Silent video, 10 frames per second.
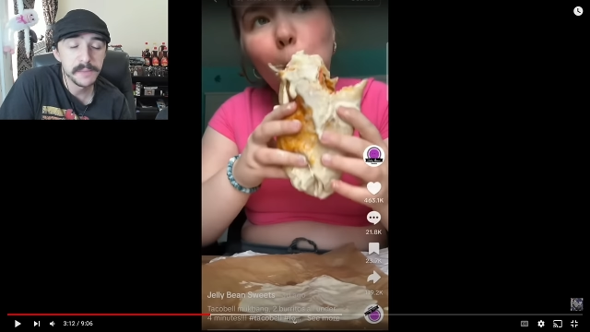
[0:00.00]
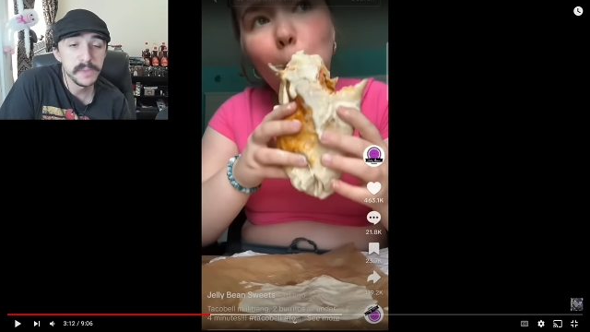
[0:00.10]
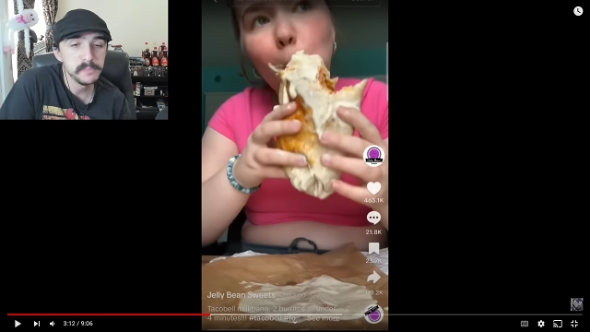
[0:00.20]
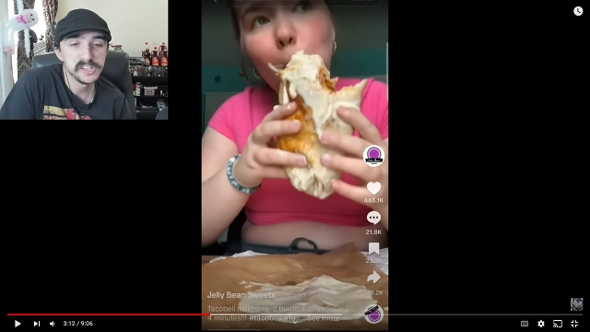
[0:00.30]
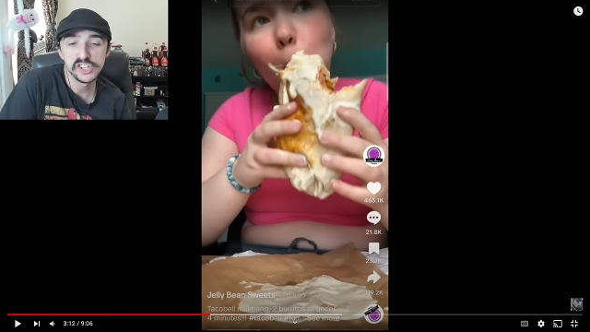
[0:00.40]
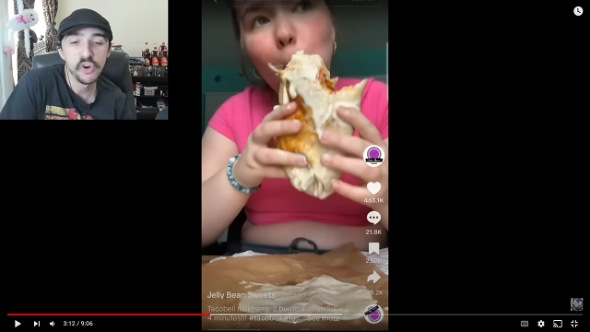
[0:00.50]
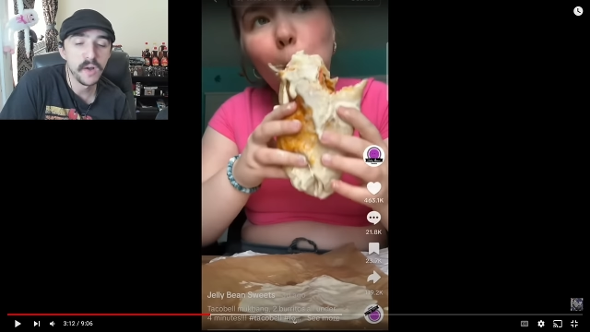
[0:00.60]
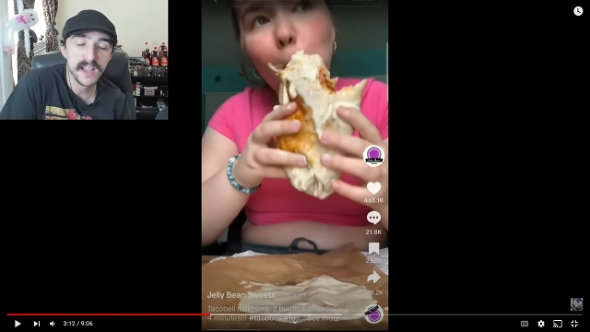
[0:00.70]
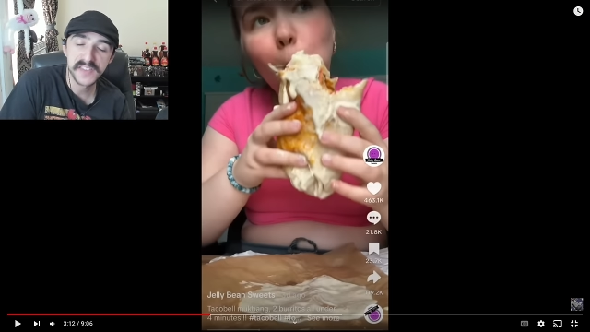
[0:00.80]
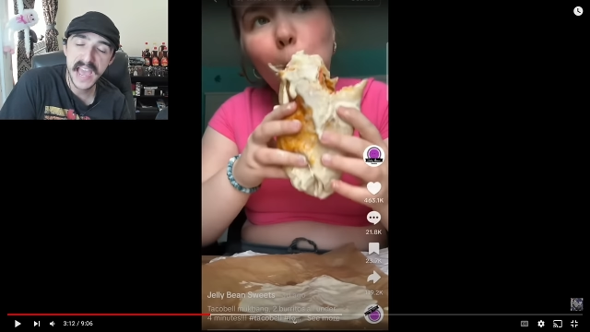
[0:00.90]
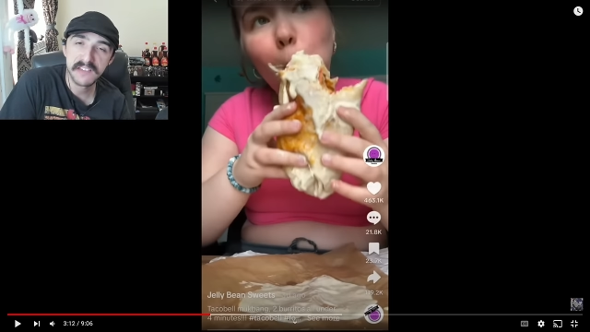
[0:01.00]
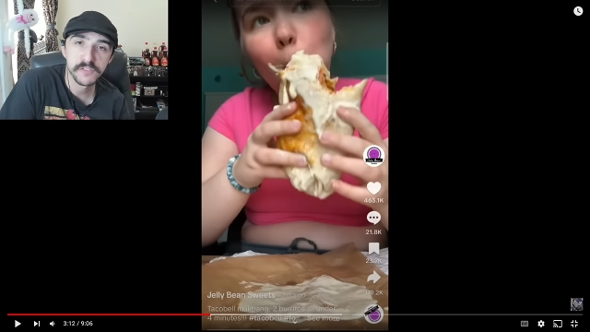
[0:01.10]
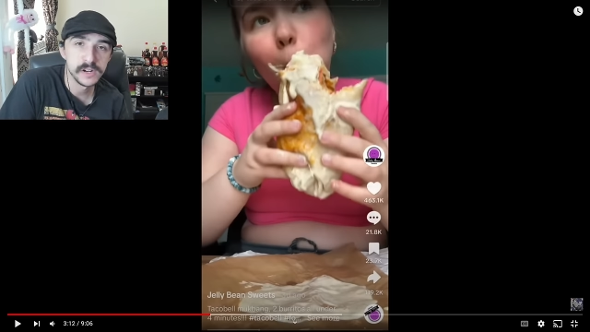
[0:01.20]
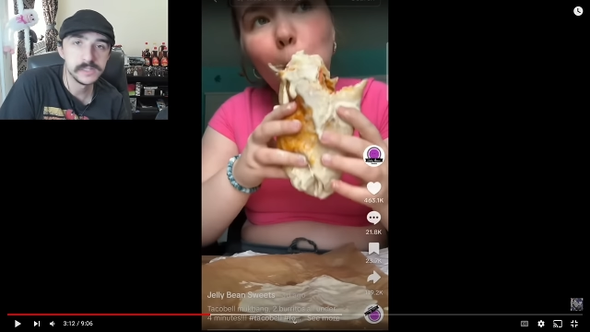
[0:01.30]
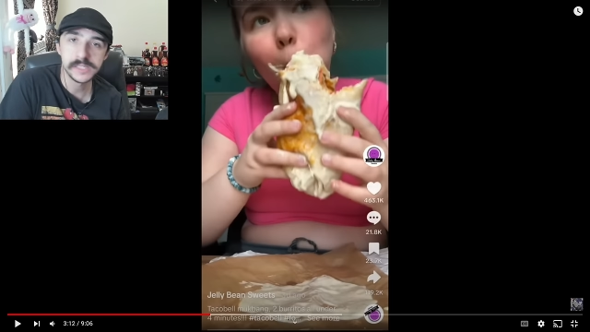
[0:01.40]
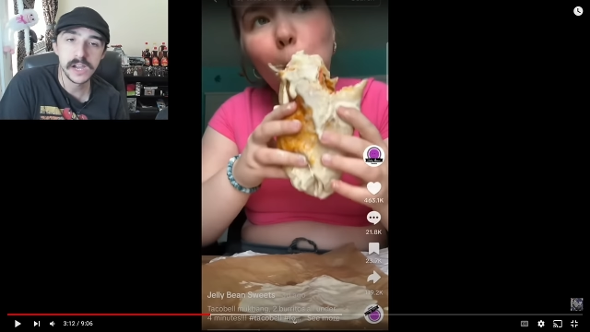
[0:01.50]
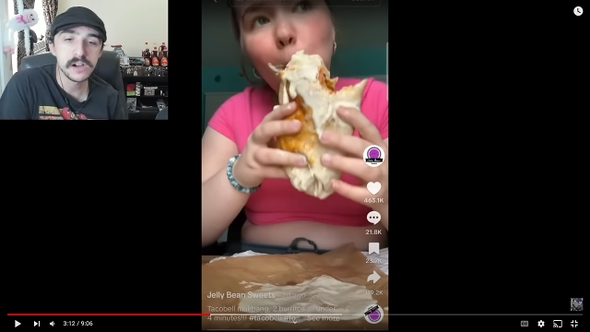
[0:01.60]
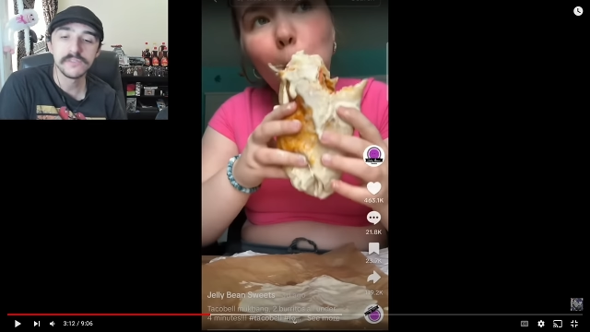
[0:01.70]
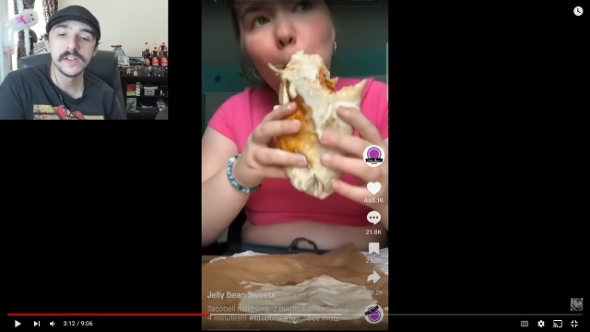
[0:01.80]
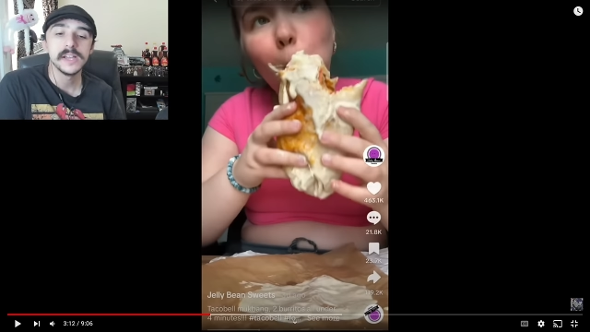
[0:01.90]
Speaker 1: Maybe she gonna have half for
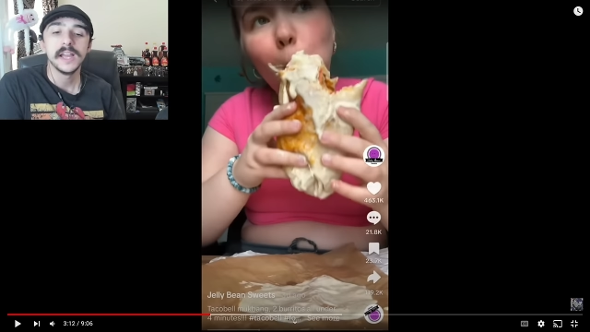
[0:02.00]
herself.